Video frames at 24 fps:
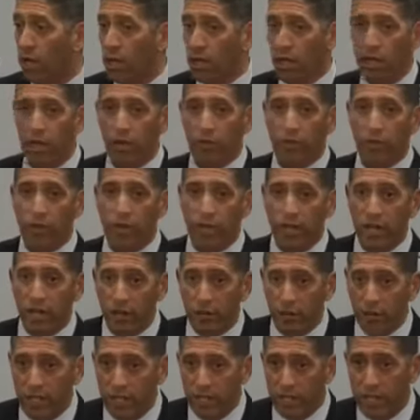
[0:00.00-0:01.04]
you know, if we can
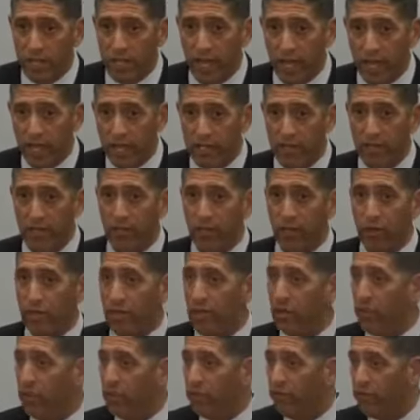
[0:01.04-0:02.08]
increase attendance, if we
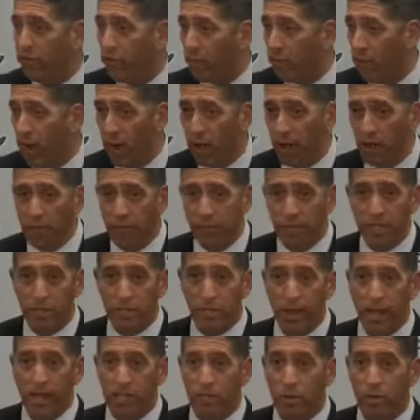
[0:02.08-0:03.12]
can win football and men's
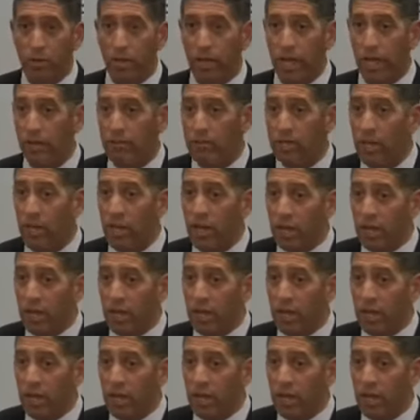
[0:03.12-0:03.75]
basketball games,